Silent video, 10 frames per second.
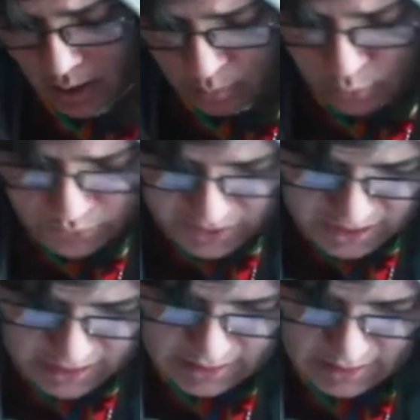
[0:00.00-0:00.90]

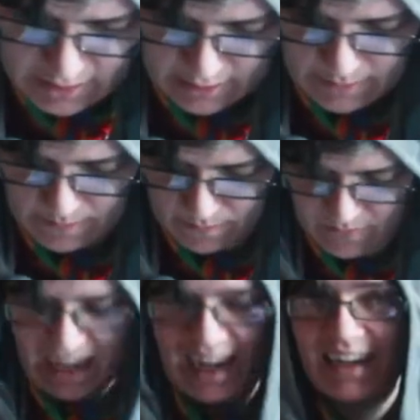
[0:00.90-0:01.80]
movie.
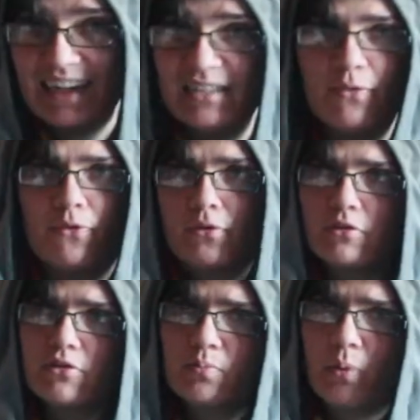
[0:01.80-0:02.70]
I like the
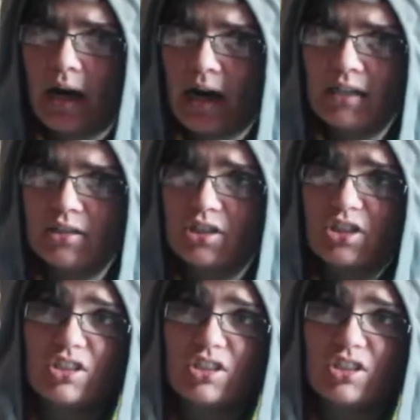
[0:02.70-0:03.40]
first part